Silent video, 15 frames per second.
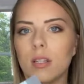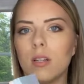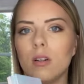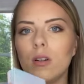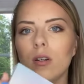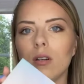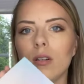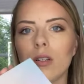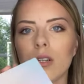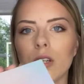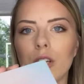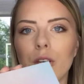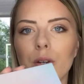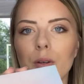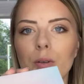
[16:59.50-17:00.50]
little
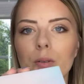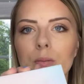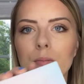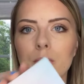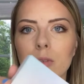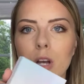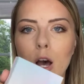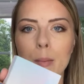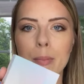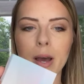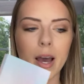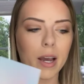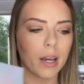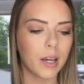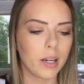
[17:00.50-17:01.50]
cute
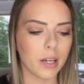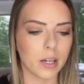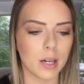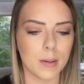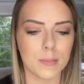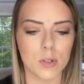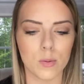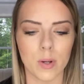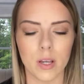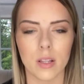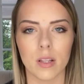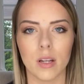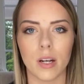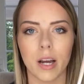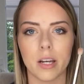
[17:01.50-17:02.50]
compact, and it comes
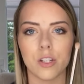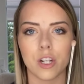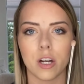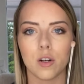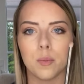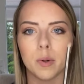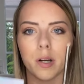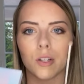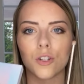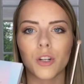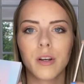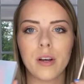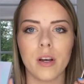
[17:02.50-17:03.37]
with an eyeshadow brush.